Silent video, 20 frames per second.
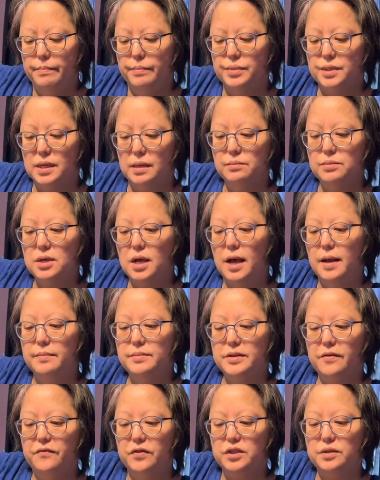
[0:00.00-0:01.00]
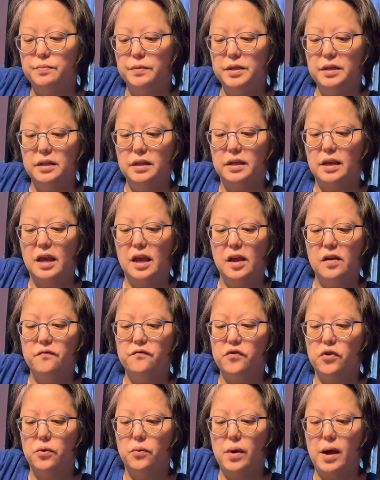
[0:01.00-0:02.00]
sometimes if it's been in a can
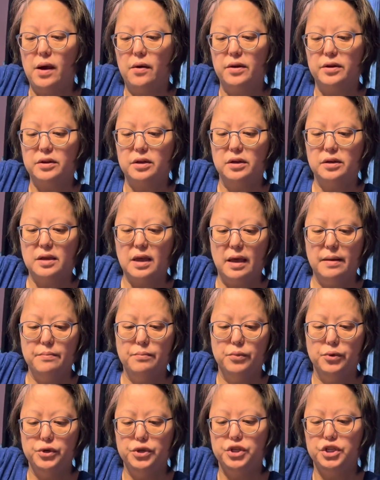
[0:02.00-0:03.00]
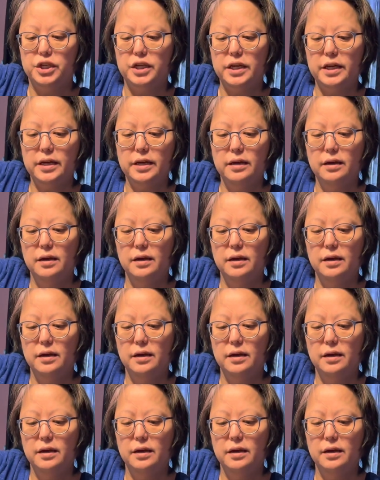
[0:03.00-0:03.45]
for a while, it could get mushy,